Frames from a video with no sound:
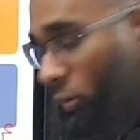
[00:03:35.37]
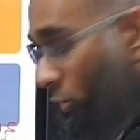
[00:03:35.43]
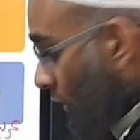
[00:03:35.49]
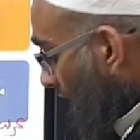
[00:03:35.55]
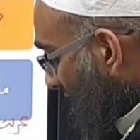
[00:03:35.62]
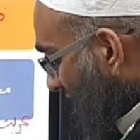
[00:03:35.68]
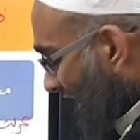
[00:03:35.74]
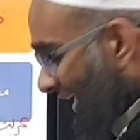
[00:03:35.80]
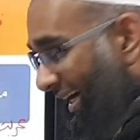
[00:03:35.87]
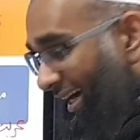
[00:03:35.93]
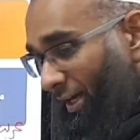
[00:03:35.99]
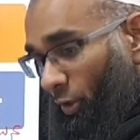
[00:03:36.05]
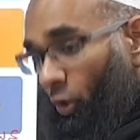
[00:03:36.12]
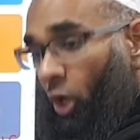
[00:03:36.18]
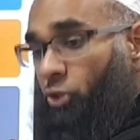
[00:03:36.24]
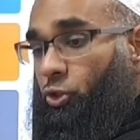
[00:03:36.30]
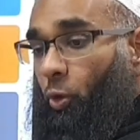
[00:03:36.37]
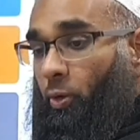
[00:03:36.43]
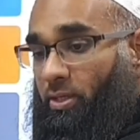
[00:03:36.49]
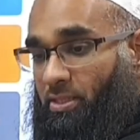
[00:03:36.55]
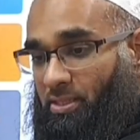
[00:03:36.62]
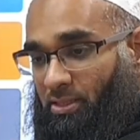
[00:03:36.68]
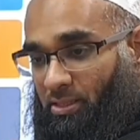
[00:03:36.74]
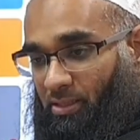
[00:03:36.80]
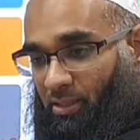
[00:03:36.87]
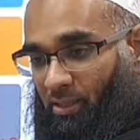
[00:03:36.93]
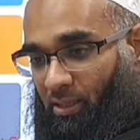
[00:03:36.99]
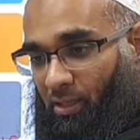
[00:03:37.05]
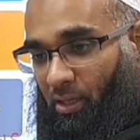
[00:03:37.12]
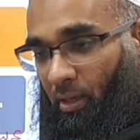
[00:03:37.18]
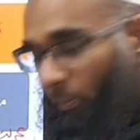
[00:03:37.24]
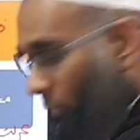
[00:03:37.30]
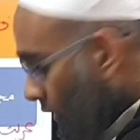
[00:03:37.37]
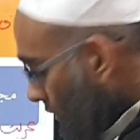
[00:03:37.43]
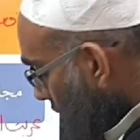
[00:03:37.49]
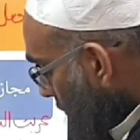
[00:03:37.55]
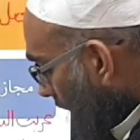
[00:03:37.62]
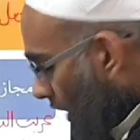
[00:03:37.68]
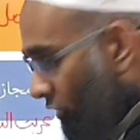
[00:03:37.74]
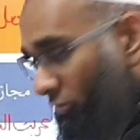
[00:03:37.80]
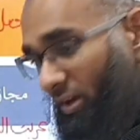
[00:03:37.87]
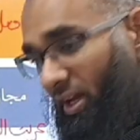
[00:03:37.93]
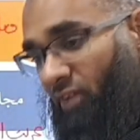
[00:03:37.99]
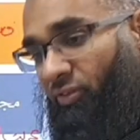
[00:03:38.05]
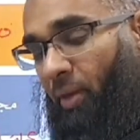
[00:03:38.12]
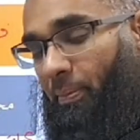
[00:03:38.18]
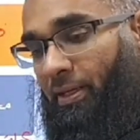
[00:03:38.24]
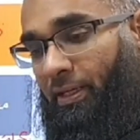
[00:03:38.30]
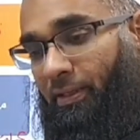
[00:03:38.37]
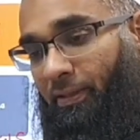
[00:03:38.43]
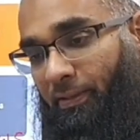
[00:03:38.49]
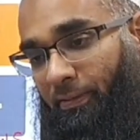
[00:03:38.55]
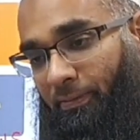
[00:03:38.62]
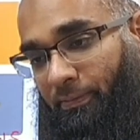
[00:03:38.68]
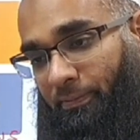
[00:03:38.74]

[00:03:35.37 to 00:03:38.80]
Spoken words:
You got a khiyar, you got a choice. Because it's not a real feminine.